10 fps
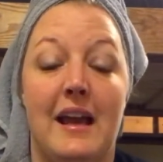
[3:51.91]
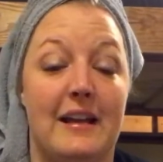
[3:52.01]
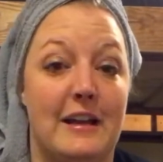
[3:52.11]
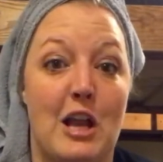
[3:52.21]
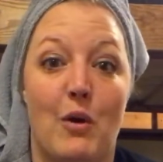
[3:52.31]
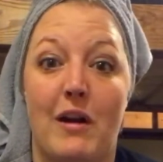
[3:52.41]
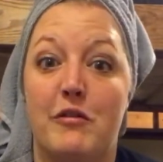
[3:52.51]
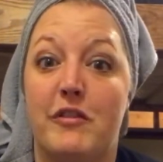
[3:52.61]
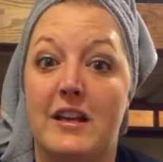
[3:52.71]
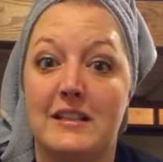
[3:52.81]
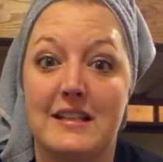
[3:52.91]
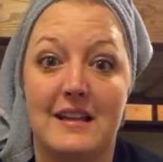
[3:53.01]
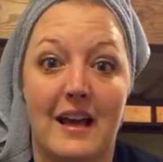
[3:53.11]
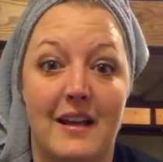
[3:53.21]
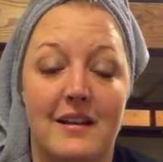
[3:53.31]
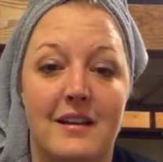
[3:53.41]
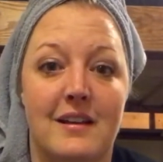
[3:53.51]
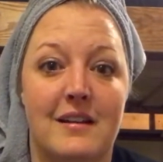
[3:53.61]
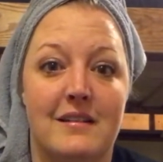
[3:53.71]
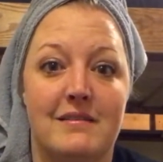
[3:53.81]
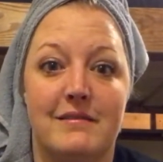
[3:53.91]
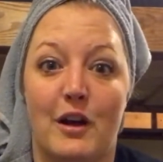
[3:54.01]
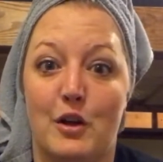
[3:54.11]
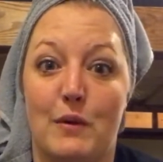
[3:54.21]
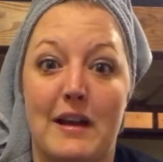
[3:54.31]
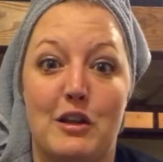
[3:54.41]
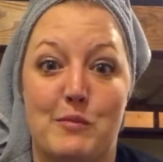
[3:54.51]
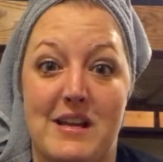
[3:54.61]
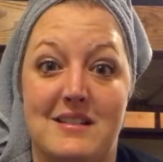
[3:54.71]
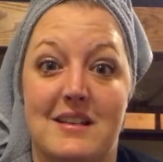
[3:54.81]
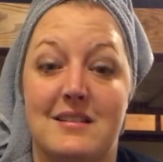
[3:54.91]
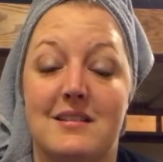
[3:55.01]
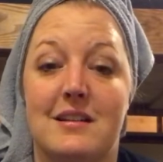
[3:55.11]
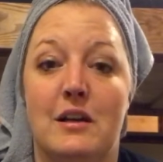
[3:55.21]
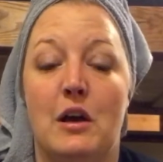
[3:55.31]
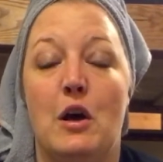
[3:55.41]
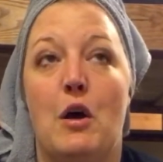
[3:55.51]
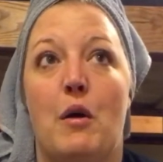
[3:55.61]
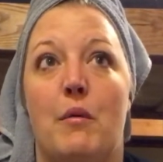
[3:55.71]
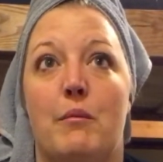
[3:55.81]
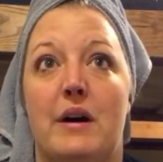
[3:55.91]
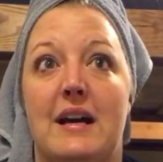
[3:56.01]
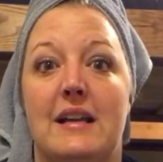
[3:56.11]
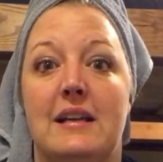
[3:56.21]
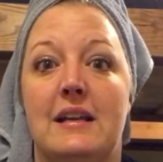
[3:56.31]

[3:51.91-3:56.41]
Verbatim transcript: And I know I fail at that on a regular basis, but